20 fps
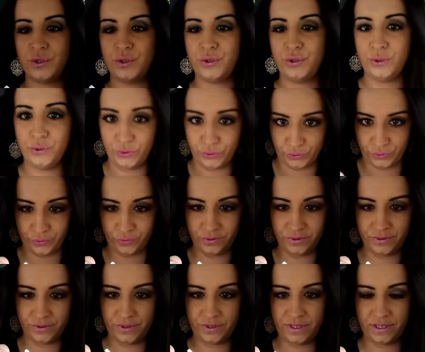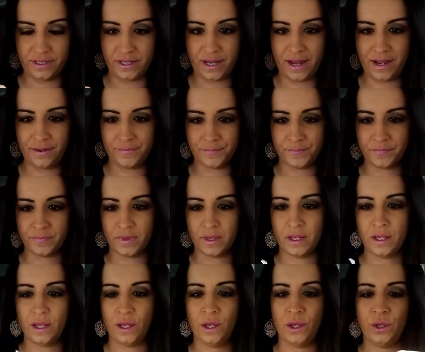two, you see that?
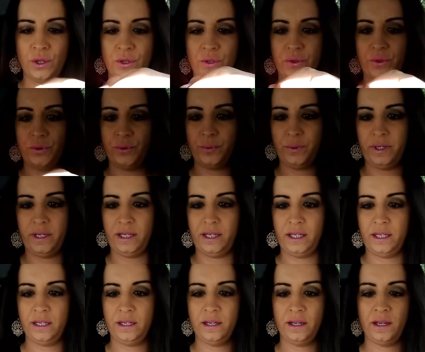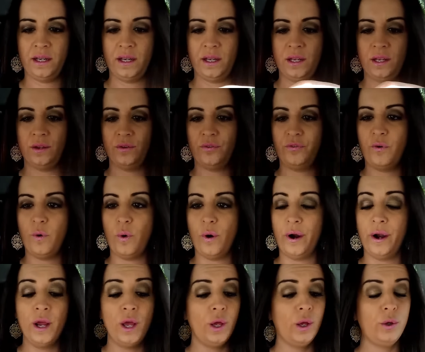Three,
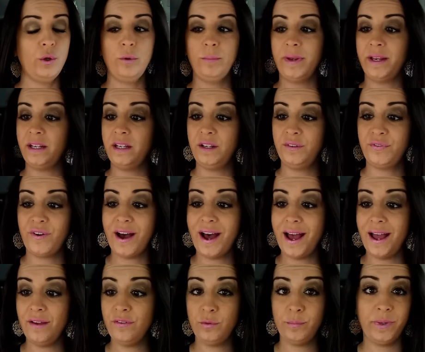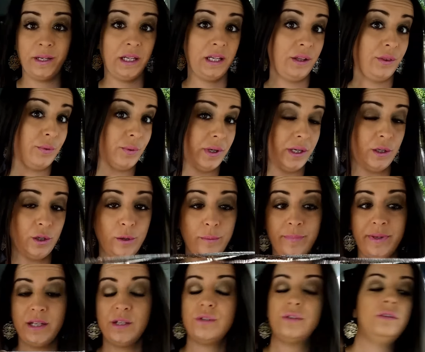four. You may need five, you may need three, you may,